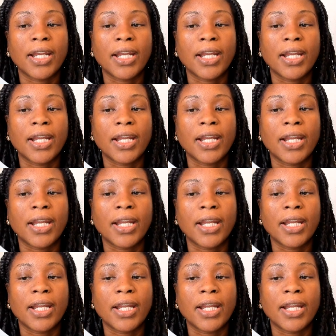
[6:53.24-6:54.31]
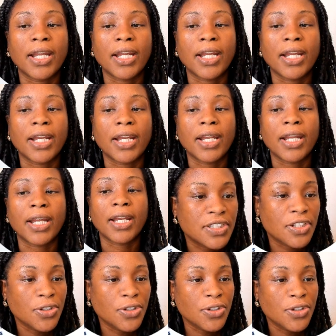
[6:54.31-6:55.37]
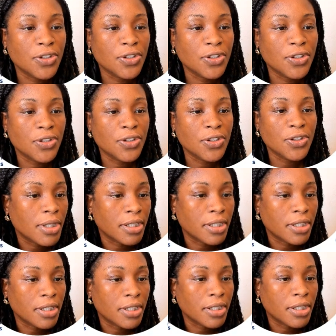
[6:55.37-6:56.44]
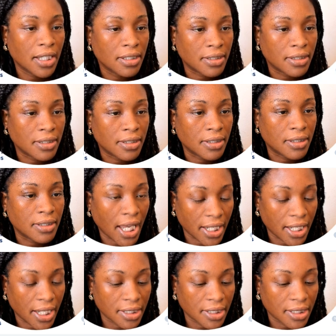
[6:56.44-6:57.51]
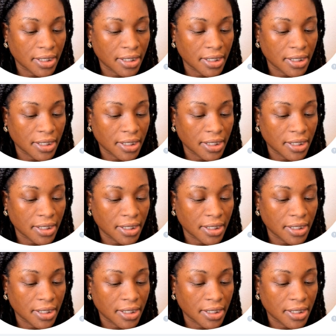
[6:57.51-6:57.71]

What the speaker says: from scratch. Now this is the new one. I'm going to say name again.